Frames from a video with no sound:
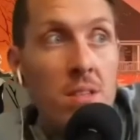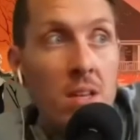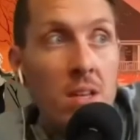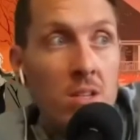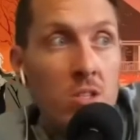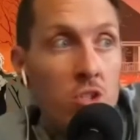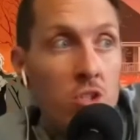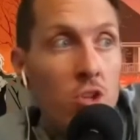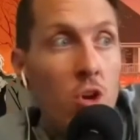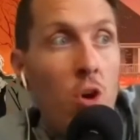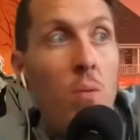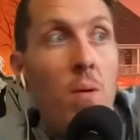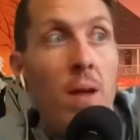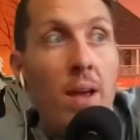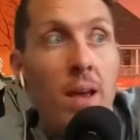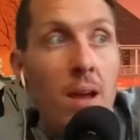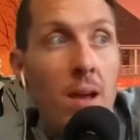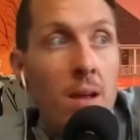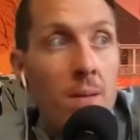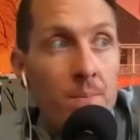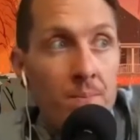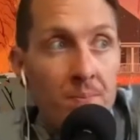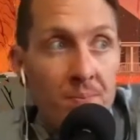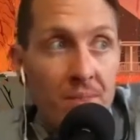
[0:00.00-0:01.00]
Like, so like
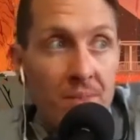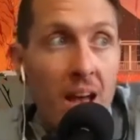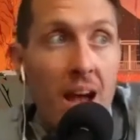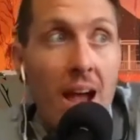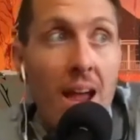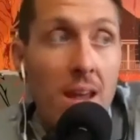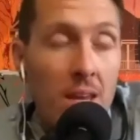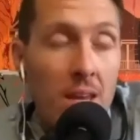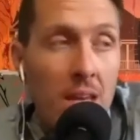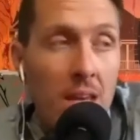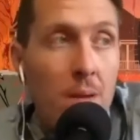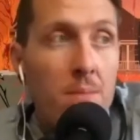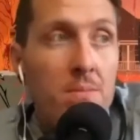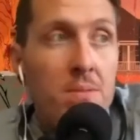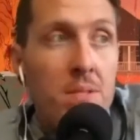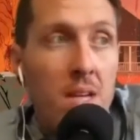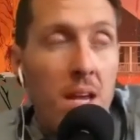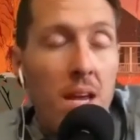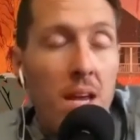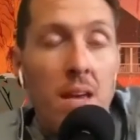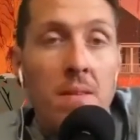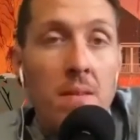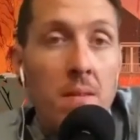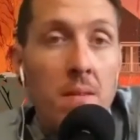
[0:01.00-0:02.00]
I keep
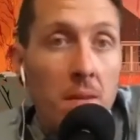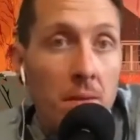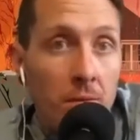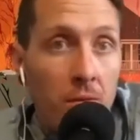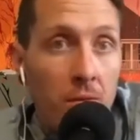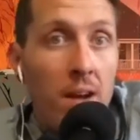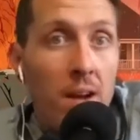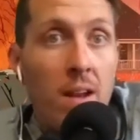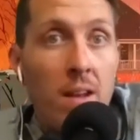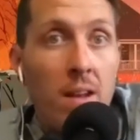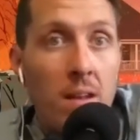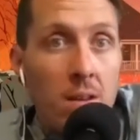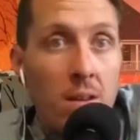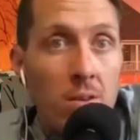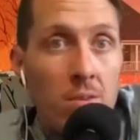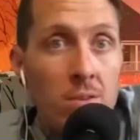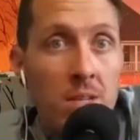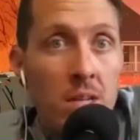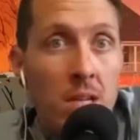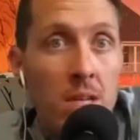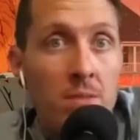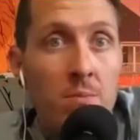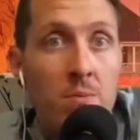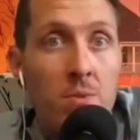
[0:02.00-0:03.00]
saying that the Friday the
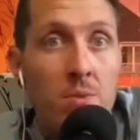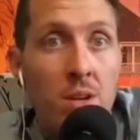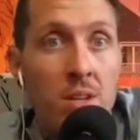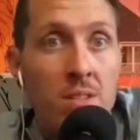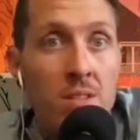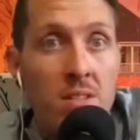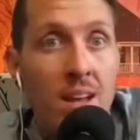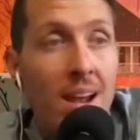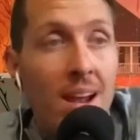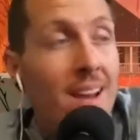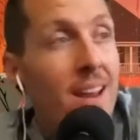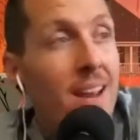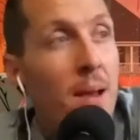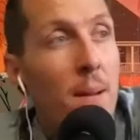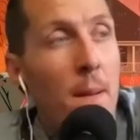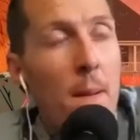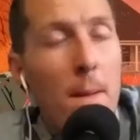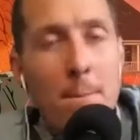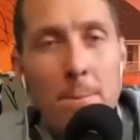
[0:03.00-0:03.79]
13th from 2009,